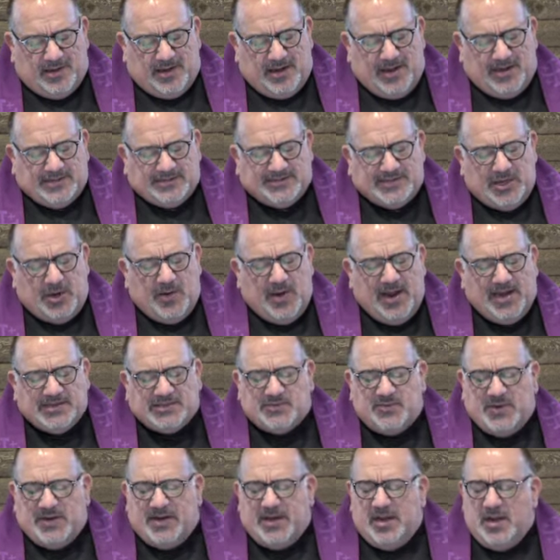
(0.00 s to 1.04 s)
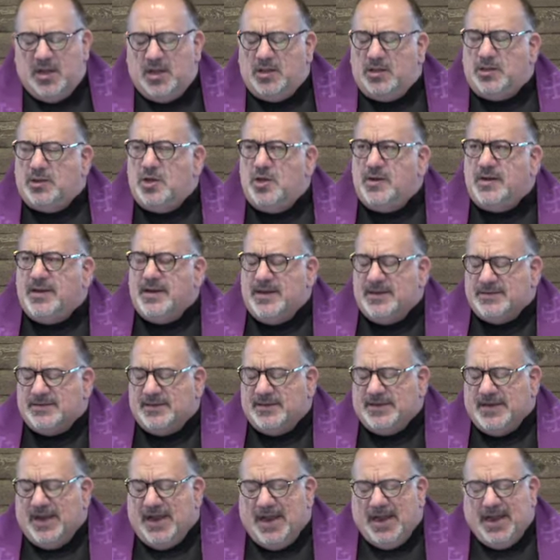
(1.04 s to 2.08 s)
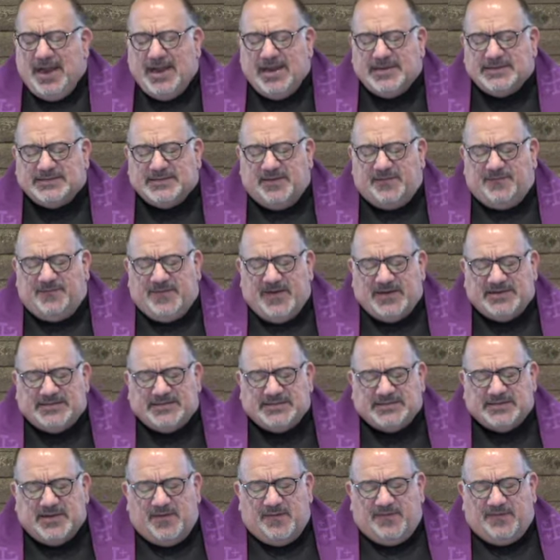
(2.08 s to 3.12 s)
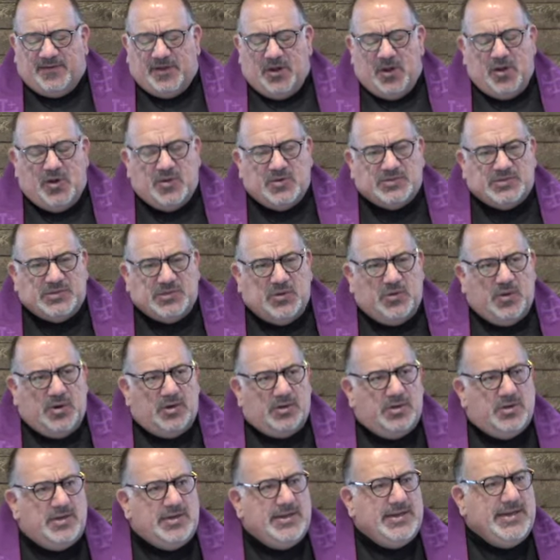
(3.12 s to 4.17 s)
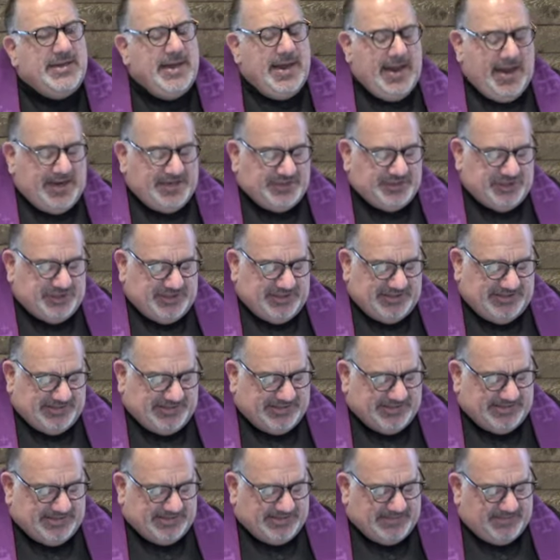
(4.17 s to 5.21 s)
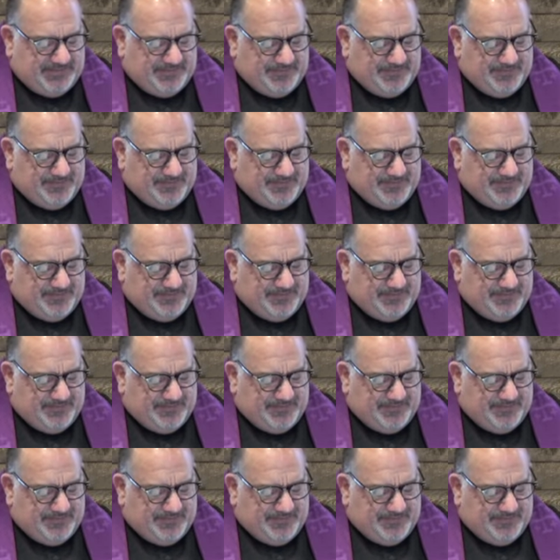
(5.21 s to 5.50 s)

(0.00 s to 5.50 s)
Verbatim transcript: And so, as we look into the eyes and faces of those who are looking at Jesus,